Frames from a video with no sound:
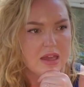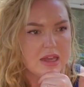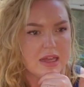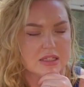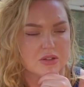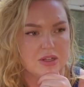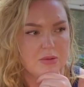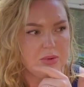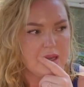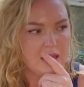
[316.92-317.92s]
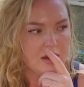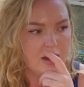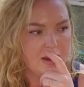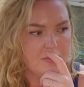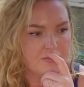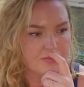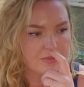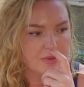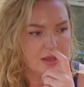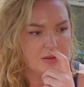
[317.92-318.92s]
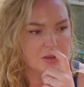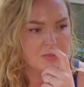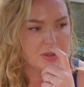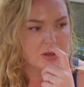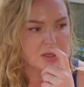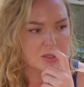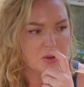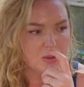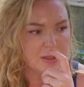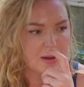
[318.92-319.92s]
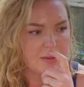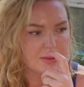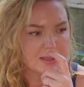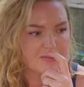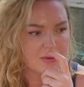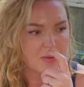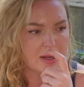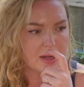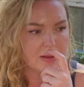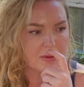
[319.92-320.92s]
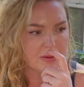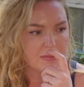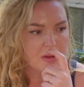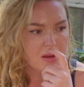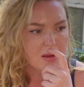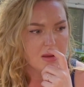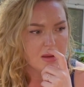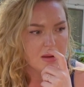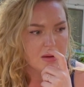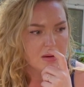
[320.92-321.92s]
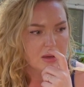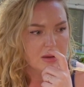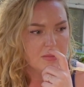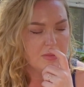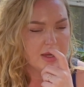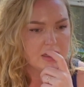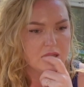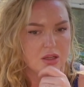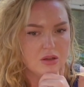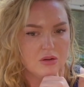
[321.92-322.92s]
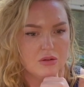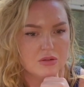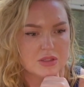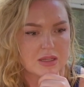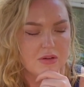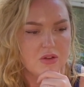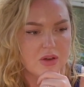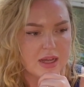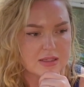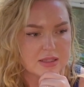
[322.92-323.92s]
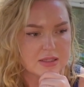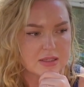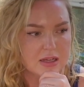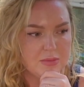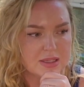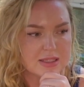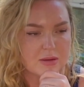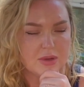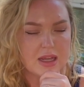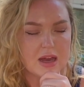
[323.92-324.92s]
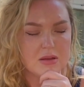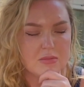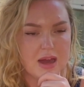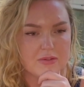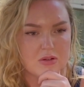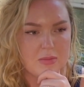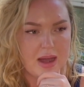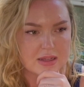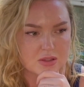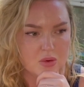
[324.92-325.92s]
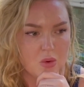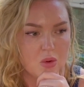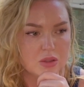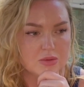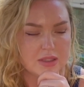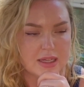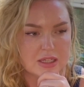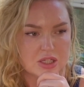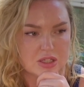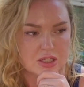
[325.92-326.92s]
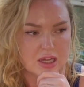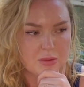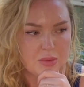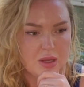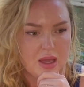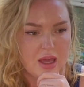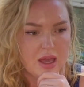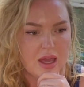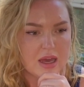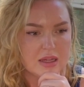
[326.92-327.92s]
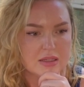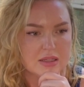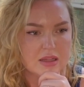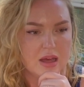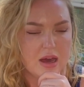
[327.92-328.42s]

it's going to be, they're not totally opposite from one another. But some of you guys, this is going to be somebody coming back from your past, an old relationship, and